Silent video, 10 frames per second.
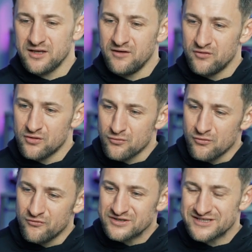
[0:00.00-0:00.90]
if your
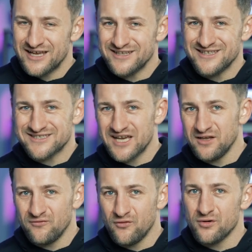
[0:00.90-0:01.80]
roof is not
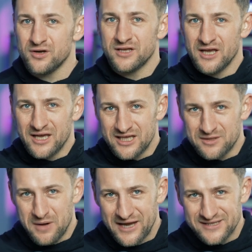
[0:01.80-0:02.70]
designed for it,
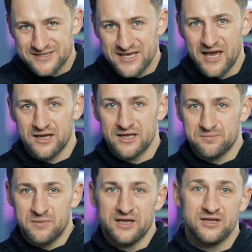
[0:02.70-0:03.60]
it might sag,
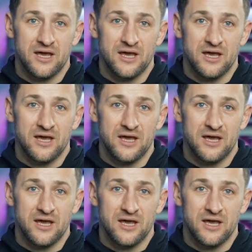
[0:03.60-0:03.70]
it might